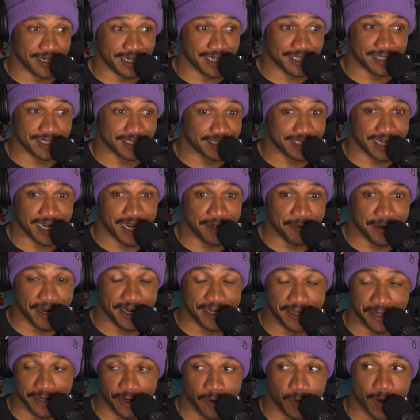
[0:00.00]
addictions that
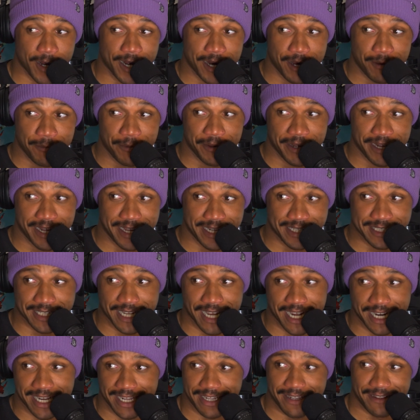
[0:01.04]
anybody could acquire, but it's
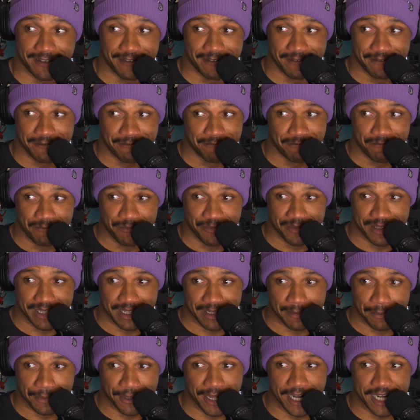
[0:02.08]
like
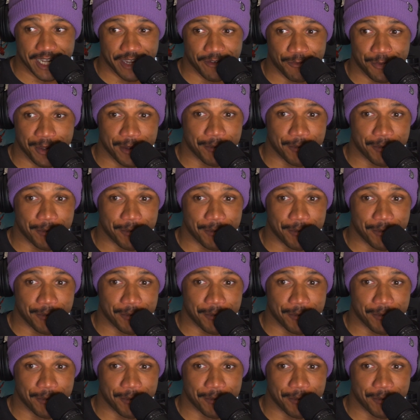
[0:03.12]
plenty of